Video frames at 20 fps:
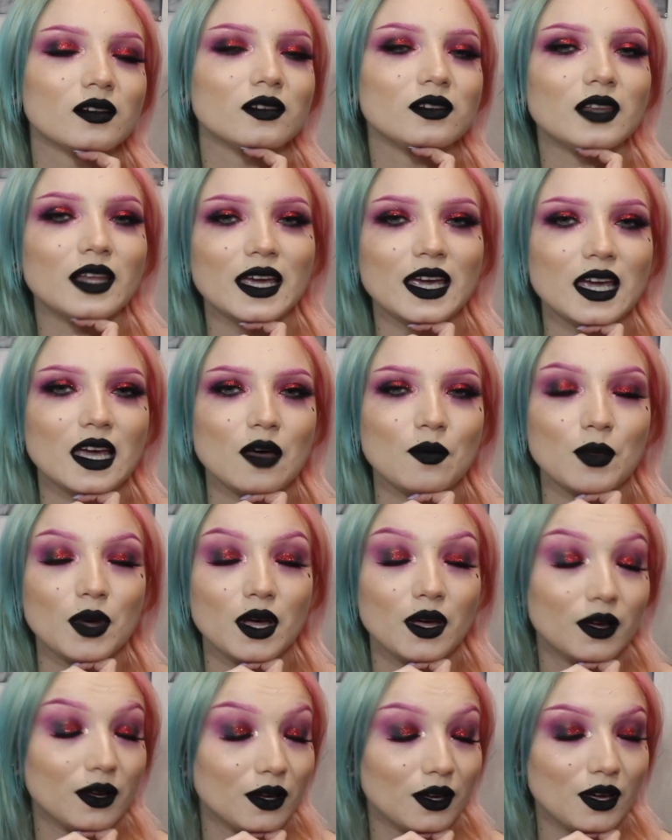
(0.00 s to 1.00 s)
glam
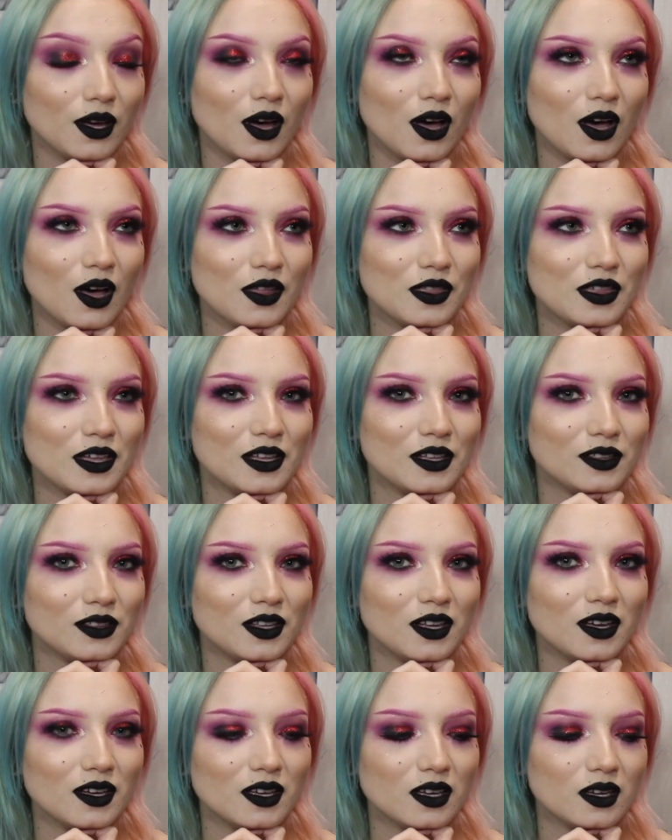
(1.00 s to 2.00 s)
goth
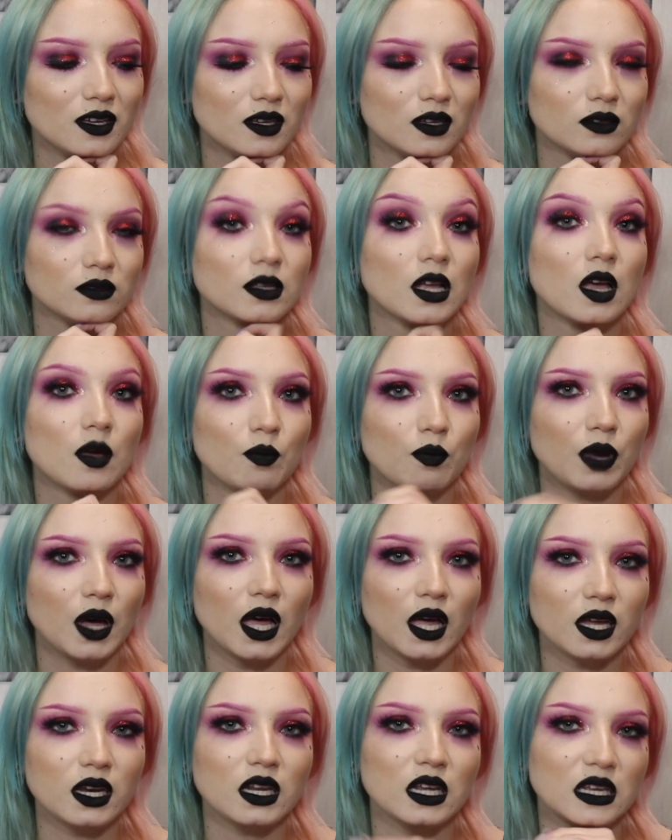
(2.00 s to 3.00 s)
look,
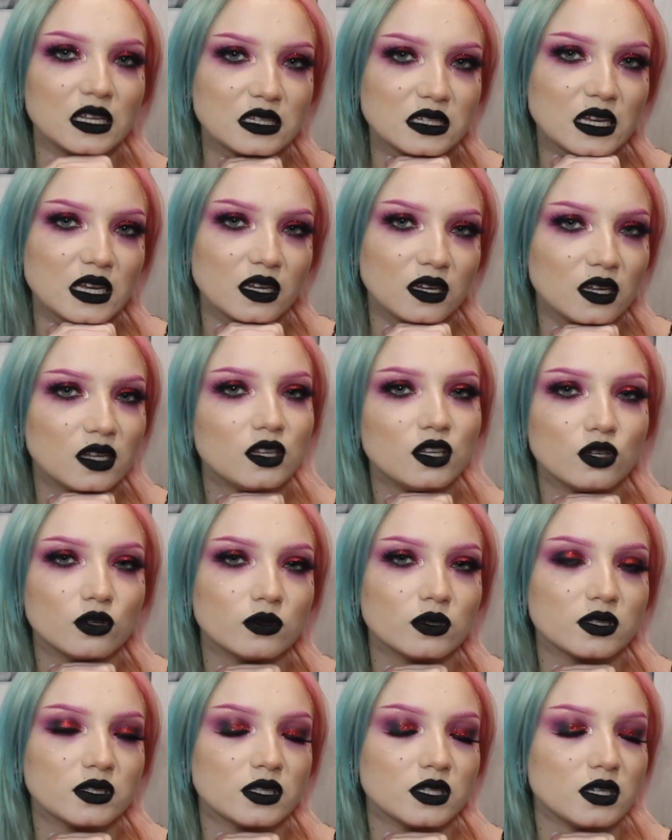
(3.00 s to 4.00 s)
pun intended, you
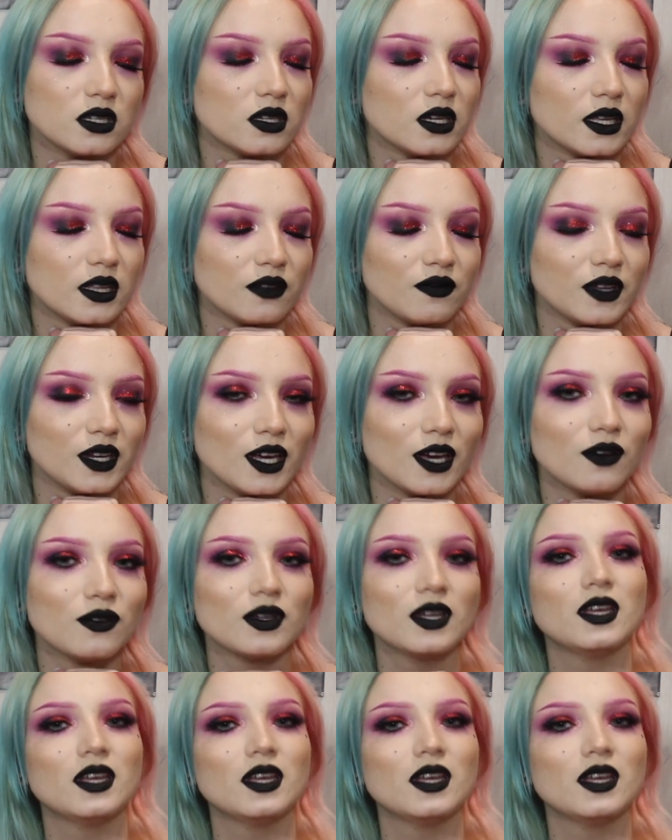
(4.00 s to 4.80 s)
will see in the video,